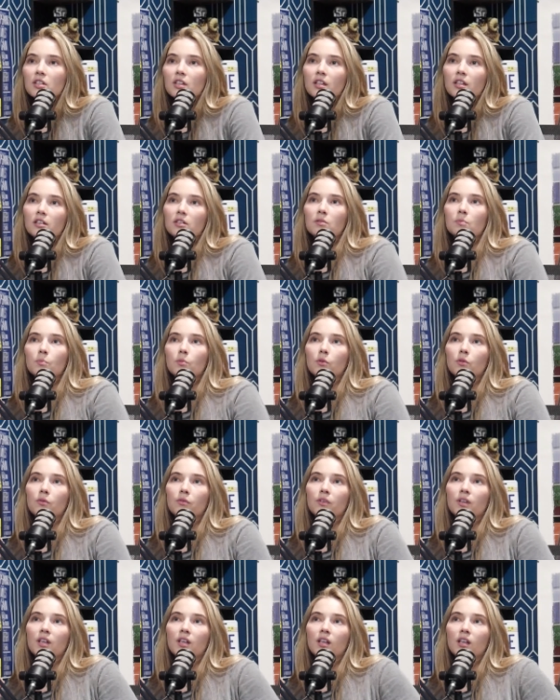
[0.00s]
this
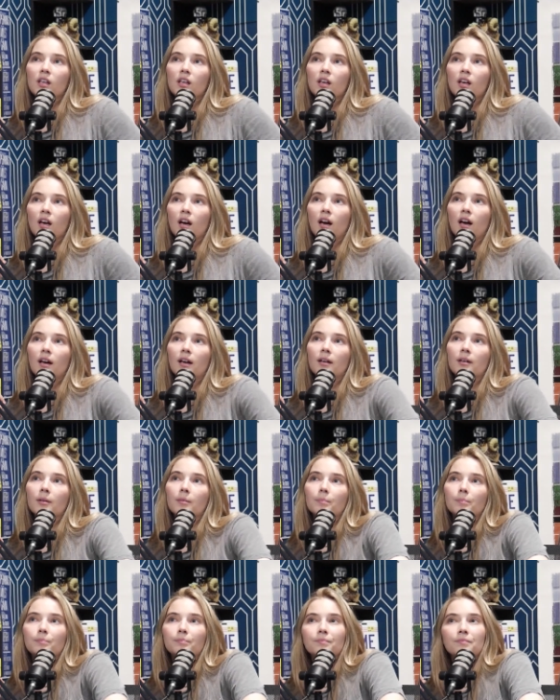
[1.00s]
movie
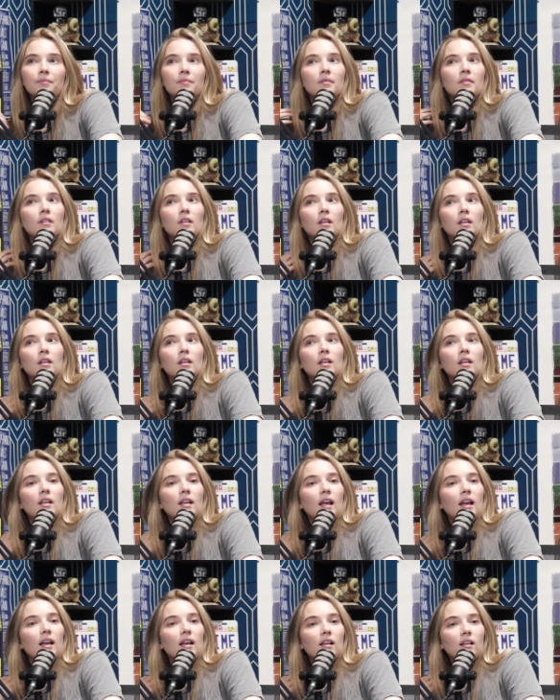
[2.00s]

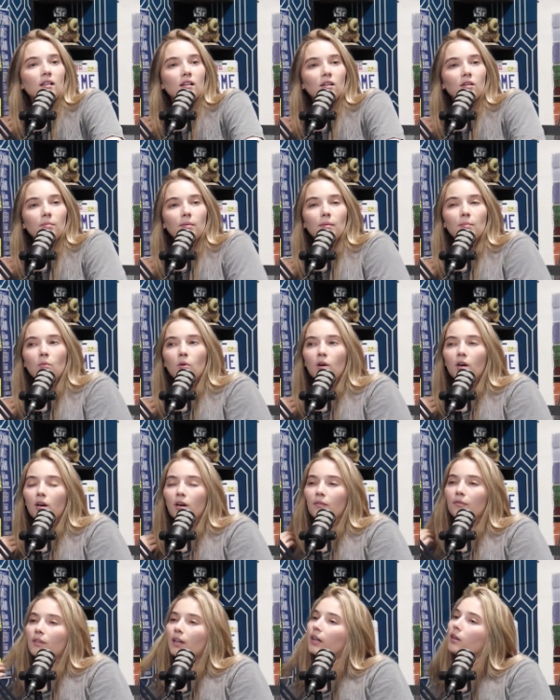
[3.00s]
getting a little bit more
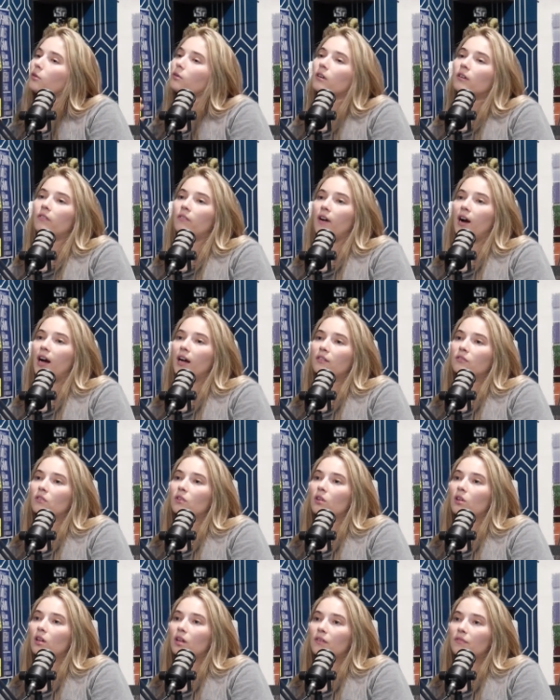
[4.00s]
of like a
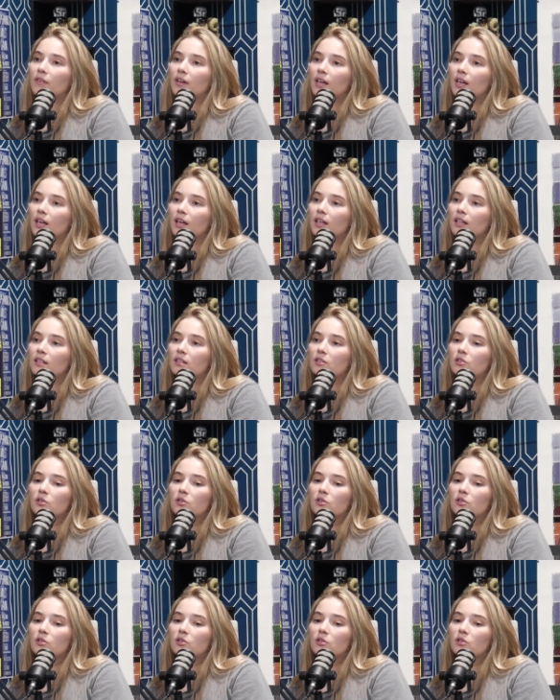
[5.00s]
revival if it hit.